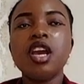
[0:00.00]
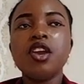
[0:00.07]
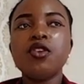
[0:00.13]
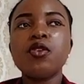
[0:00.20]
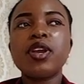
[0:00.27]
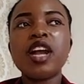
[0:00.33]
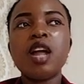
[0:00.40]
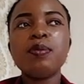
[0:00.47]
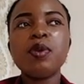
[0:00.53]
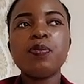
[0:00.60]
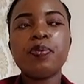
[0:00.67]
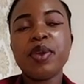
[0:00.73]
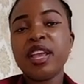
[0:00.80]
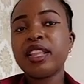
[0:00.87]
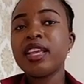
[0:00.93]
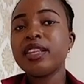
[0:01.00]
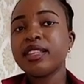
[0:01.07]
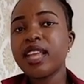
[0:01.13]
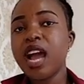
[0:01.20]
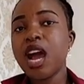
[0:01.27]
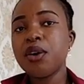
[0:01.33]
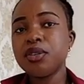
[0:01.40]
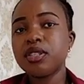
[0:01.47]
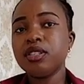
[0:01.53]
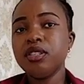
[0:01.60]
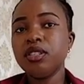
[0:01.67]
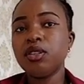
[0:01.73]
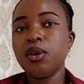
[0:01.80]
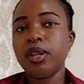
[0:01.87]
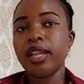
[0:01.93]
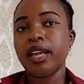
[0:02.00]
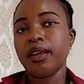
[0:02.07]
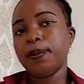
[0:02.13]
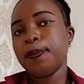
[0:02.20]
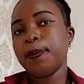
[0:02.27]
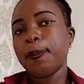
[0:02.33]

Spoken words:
You can be paid $1,000